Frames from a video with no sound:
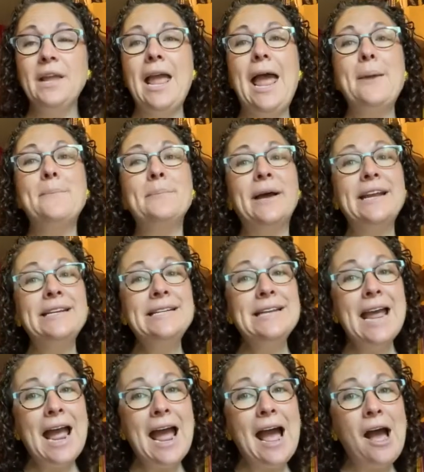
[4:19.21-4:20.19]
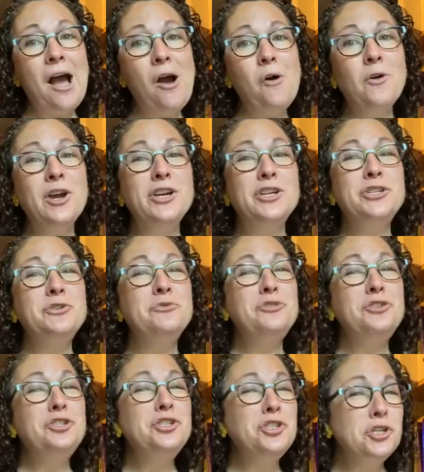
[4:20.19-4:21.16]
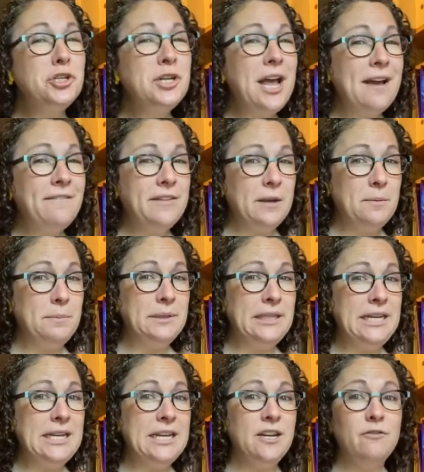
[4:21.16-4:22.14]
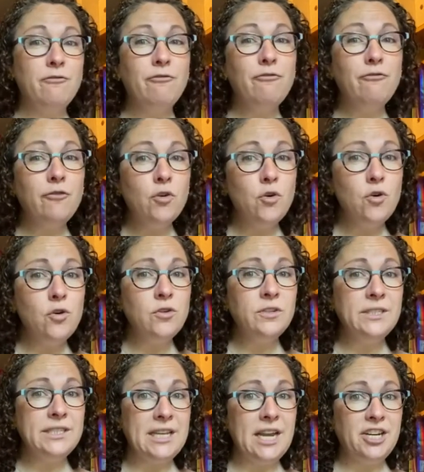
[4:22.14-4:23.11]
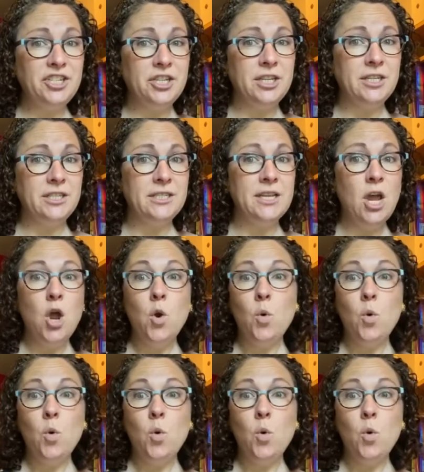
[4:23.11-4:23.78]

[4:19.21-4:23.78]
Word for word: And by now, you should have completed full sections